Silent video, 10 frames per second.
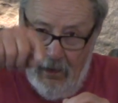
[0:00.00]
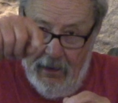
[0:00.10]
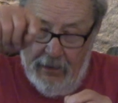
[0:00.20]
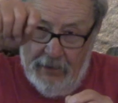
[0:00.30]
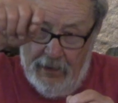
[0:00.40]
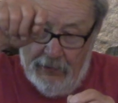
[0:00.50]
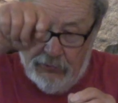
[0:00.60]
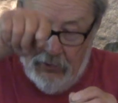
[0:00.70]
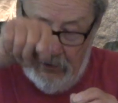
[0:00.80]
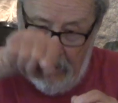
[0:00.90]
and then it's
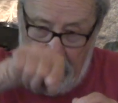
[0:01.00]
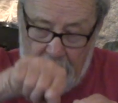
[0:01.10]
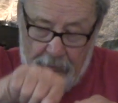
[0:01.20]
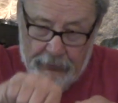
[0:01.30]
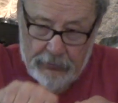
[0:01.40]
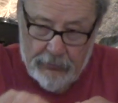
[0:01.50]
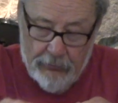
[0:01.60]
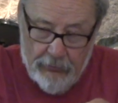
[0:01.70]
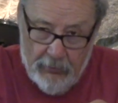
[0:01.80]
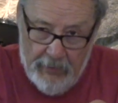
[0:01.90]
going to angle
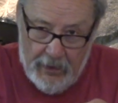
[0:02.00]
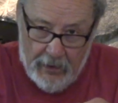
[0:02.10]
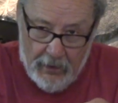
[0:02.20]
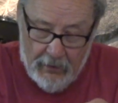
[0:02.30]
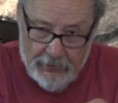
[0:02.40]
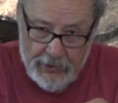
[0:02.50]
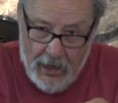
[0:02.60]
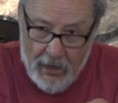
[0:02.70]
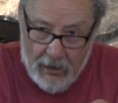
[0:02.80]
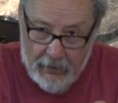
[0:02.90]
through the bear's
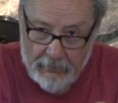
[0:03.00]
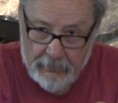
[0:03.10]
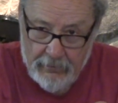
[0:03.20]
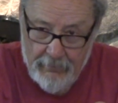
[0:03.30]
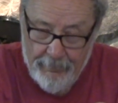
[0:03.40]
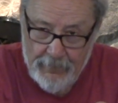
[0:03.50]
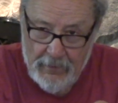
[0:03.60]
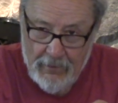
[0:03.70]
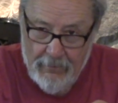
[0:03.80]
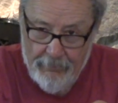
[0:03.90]
heart,
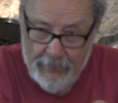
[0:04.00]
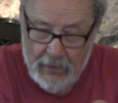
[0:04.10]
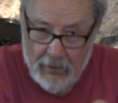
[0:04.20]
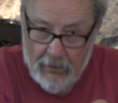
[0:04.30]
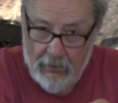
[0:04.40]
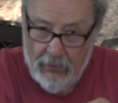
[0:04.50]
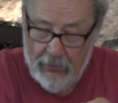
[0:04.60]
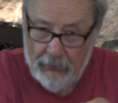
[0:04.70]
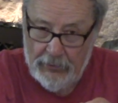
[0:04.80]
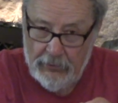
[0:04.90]
you know,
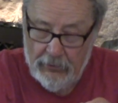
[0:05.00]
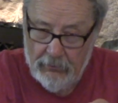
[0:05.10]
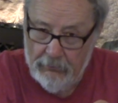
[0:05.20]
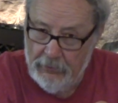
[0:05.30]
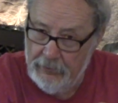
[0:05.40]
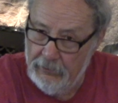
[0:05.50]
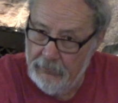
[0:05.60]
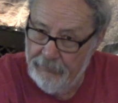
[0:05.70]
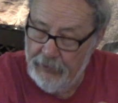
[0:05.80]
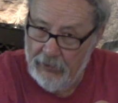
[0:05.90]
and when you
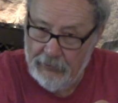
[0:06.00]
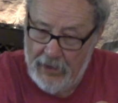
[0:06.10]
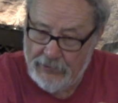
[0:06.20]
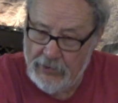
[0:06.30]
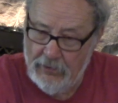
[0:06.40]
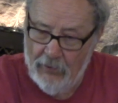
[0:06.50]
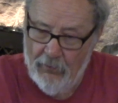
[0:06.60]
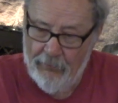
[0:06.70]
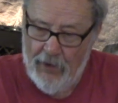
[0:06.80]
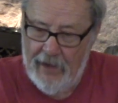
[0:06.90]
field dress it,
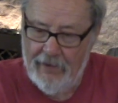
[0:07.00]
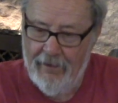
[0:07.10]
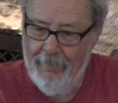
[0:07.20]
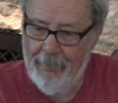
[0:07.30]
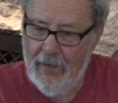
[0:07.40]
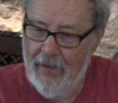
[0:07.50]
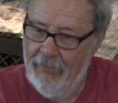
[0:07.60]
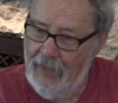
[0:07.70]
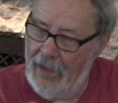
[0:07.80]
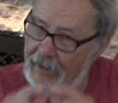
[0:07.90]
you'll find
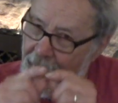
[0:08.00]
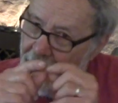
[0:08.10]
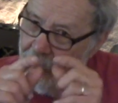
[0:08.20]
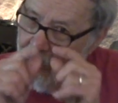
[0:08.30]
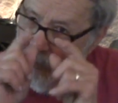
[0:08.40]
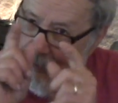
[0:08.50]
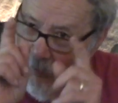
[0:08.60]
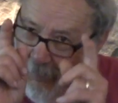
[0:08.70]
that arrow